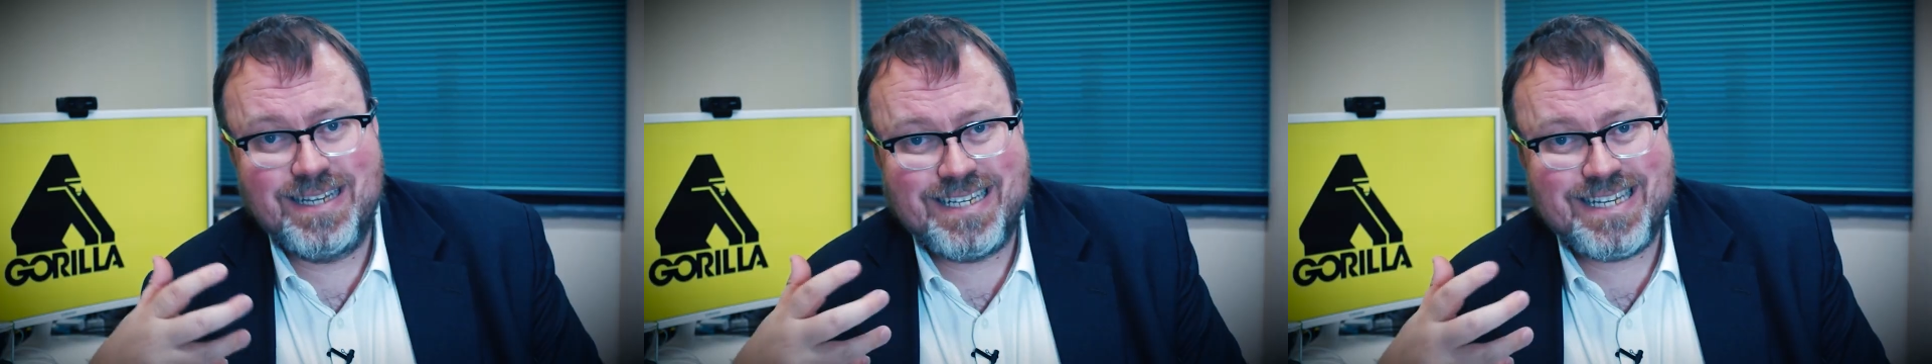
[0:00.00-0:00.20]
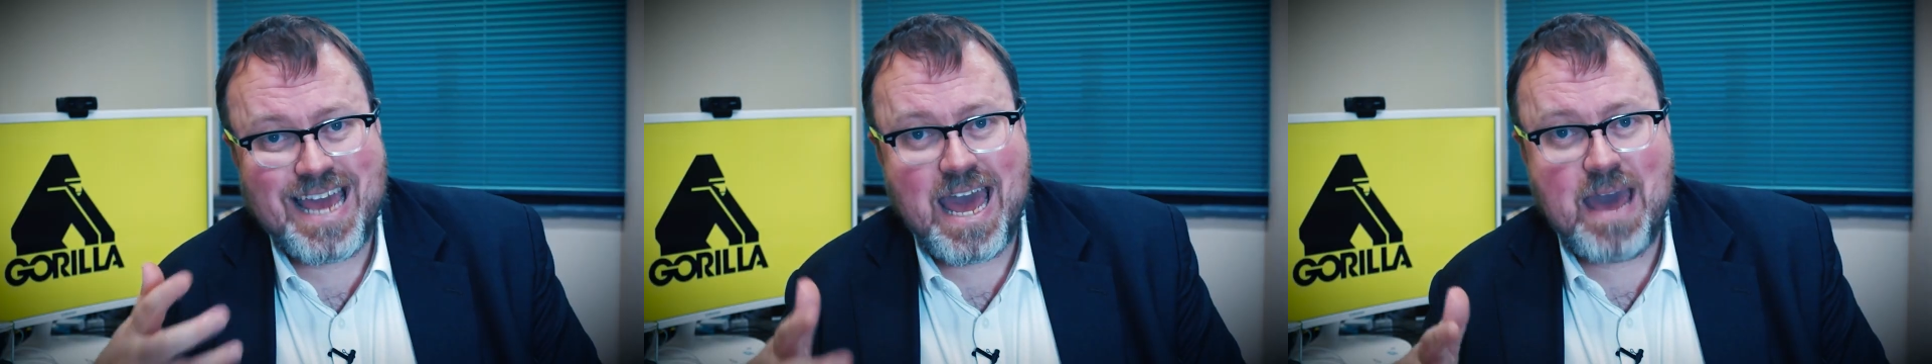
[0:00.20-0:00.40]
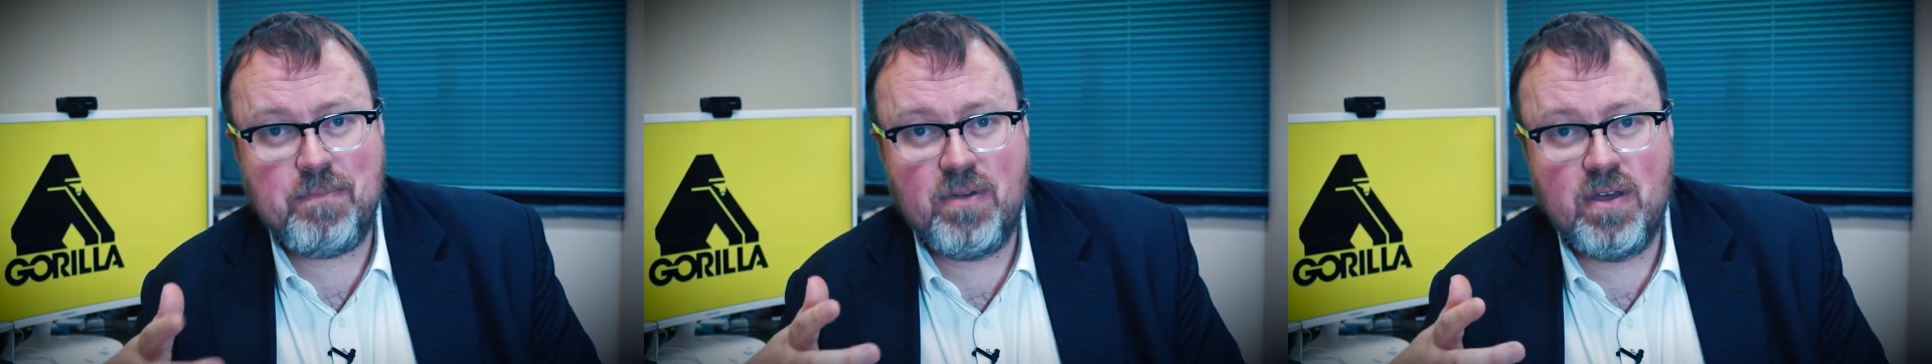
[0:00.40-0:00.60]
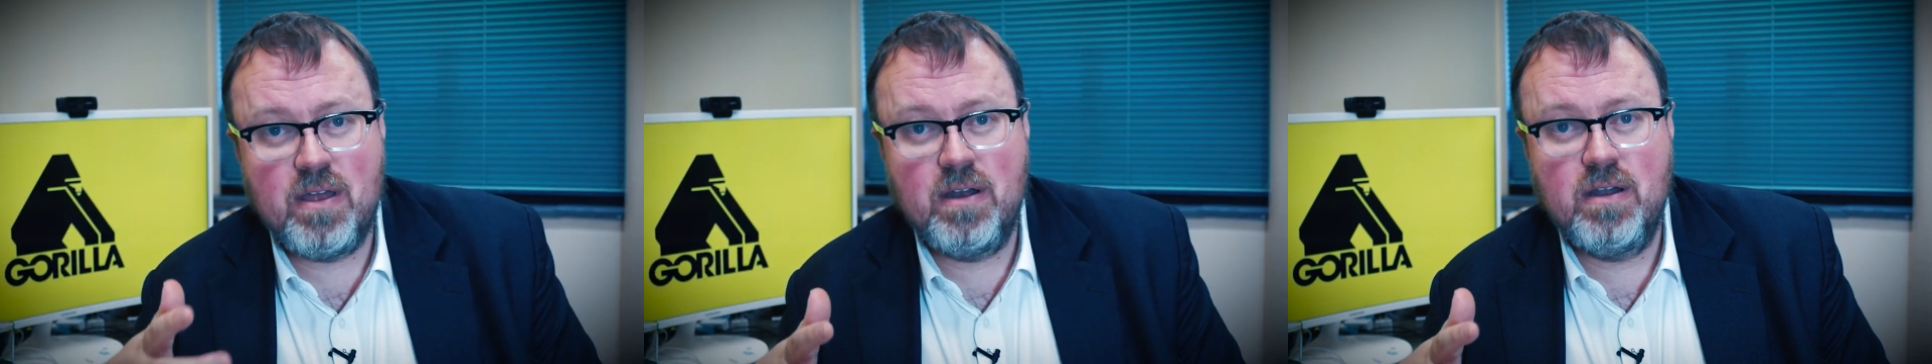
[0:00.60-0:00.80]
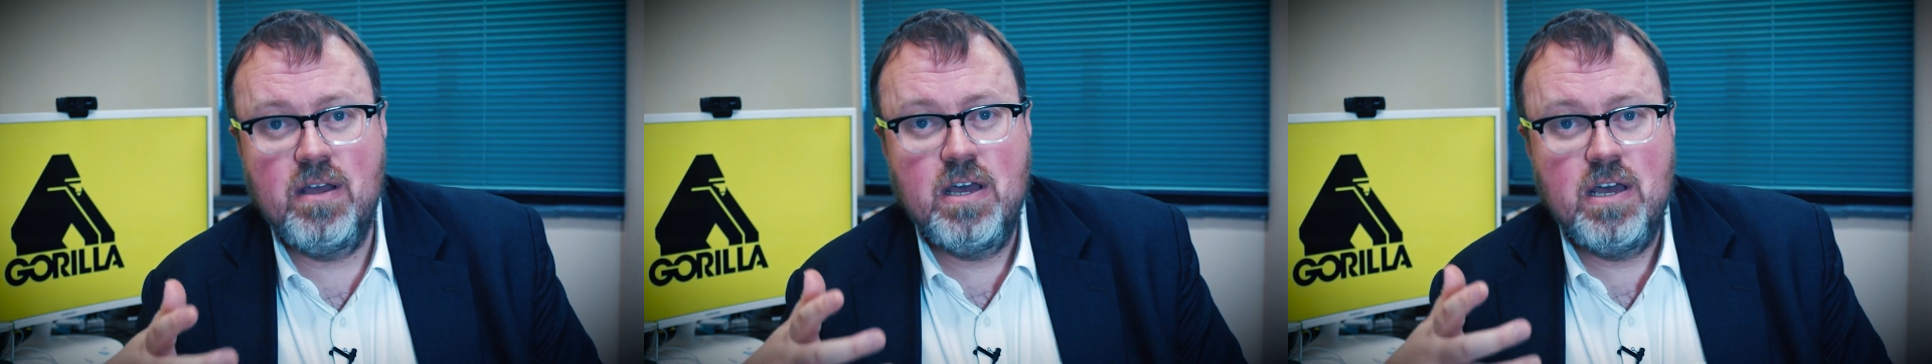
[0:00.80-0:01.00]
to tap
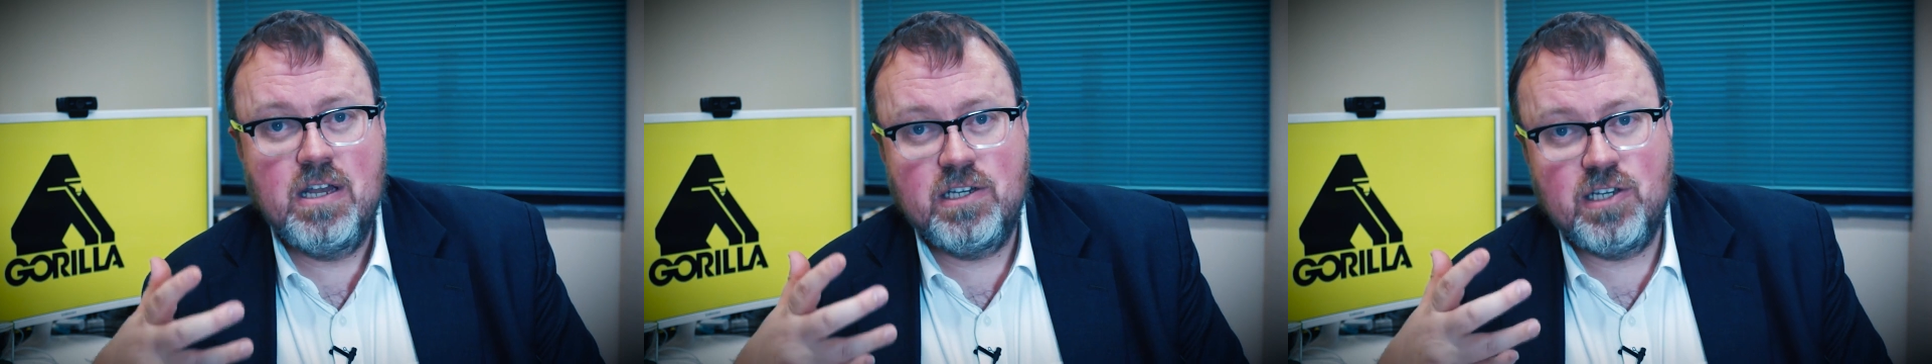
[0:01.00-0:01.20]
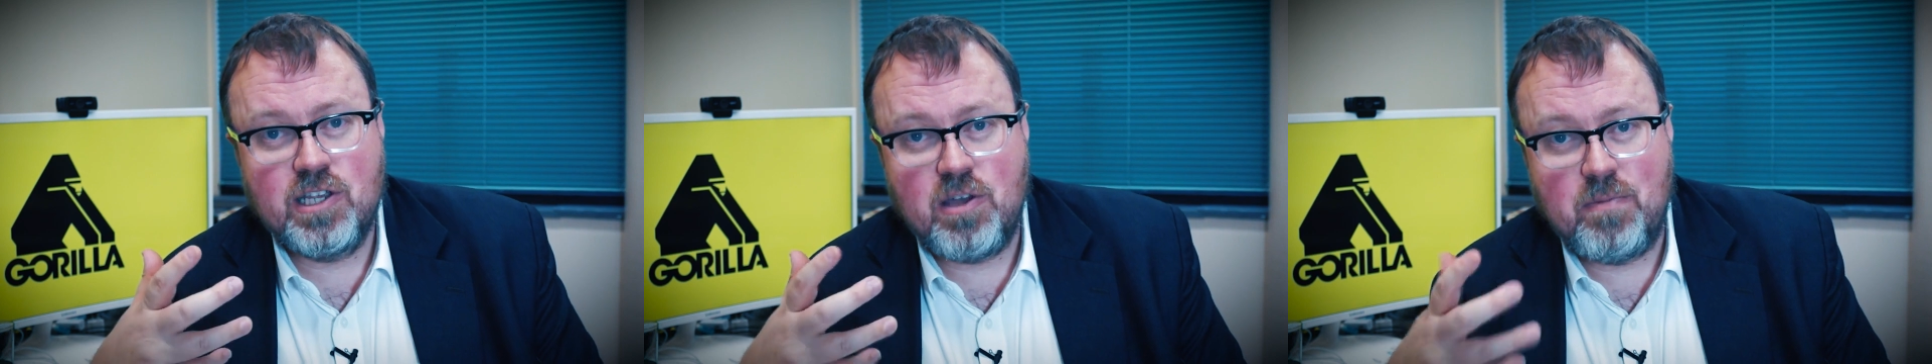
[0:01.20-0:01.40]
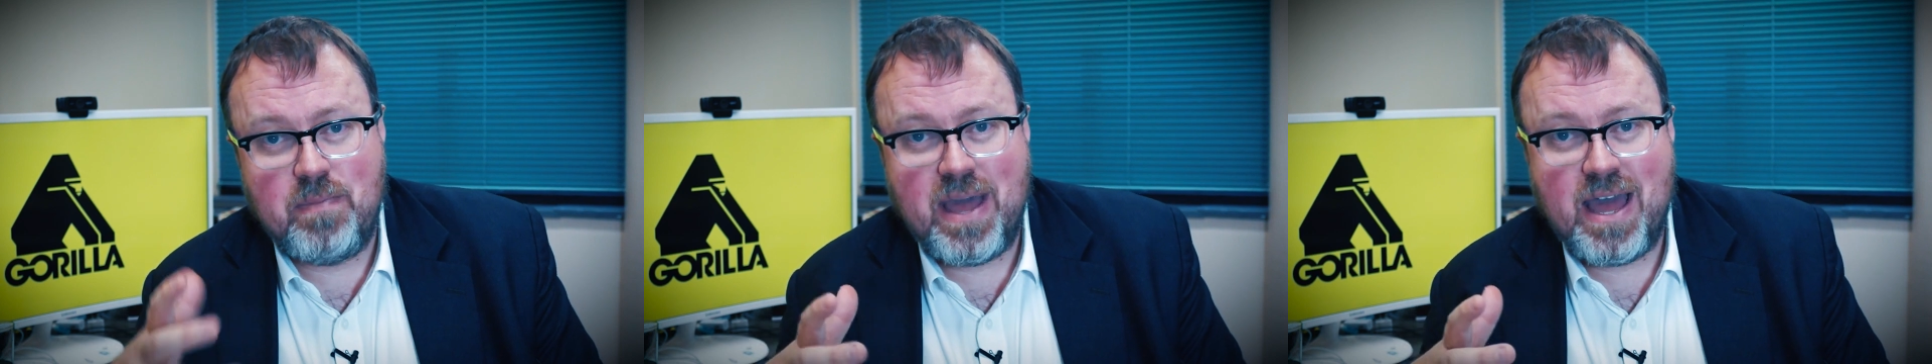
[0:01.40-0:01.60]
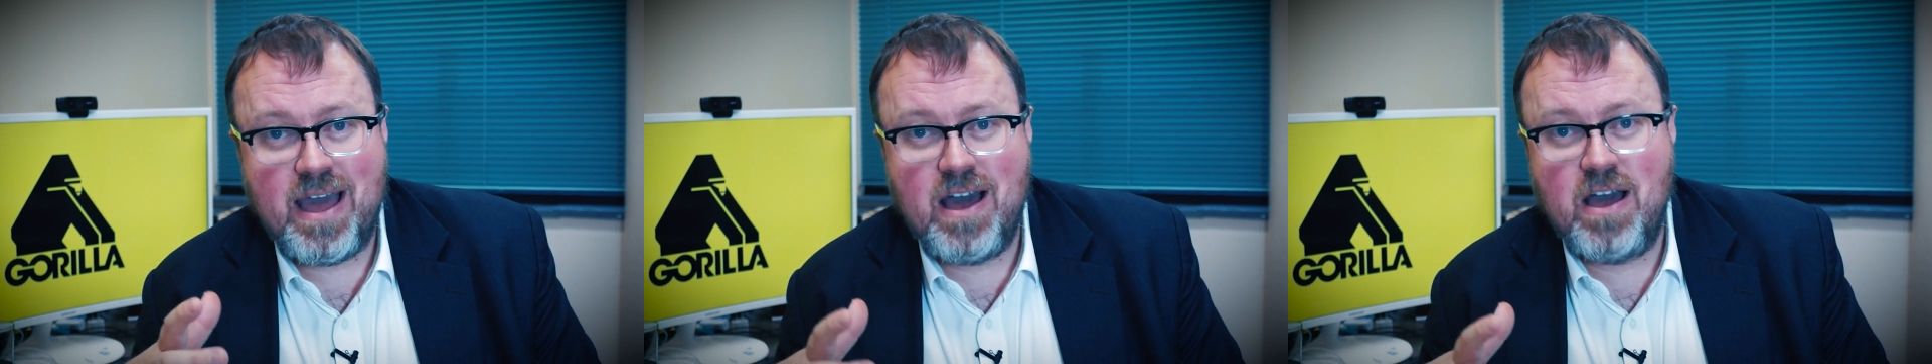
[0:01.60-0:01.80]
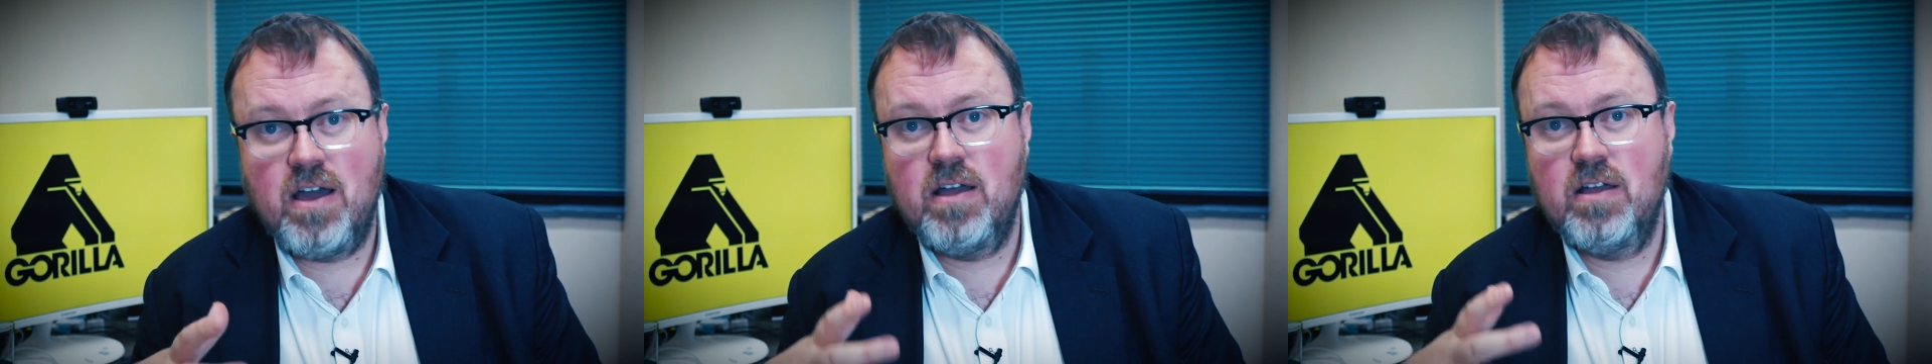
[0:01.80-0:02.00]
in to the
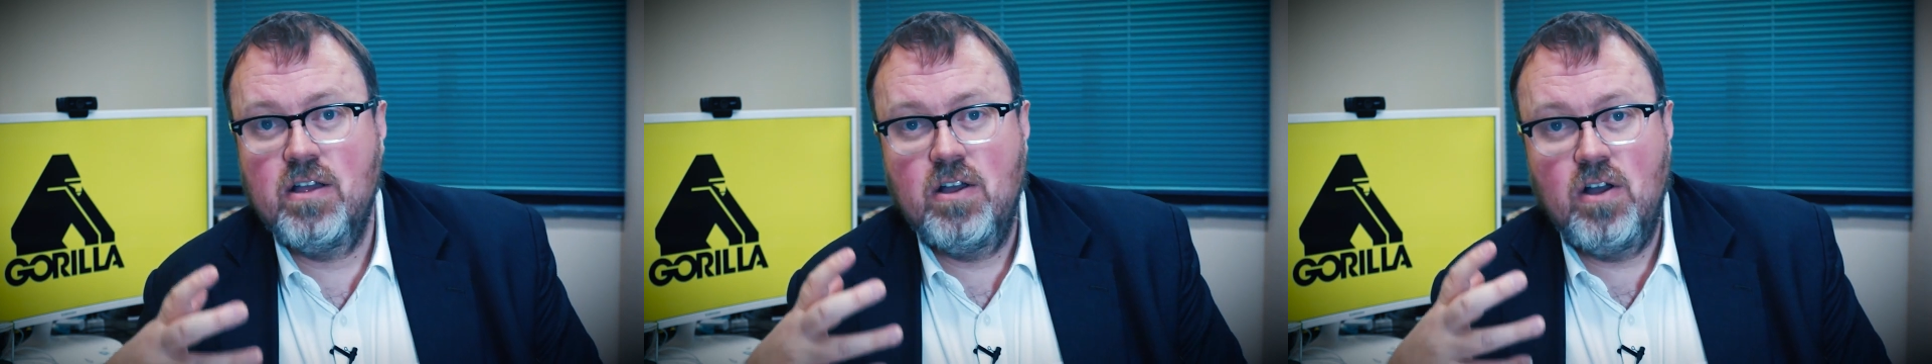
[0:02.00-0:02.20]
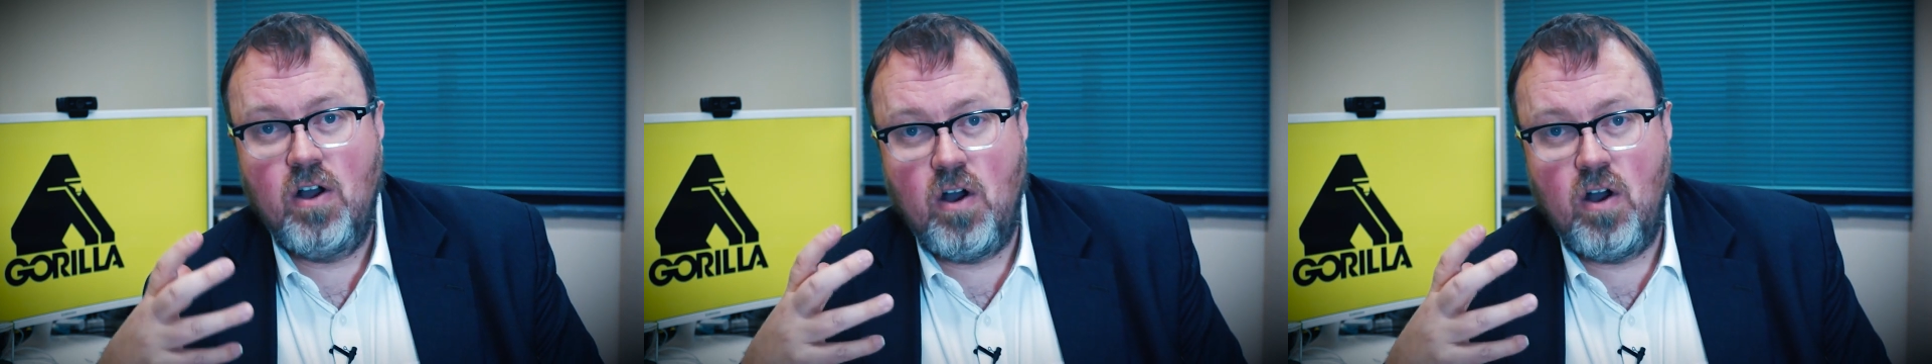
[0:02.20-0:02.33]
power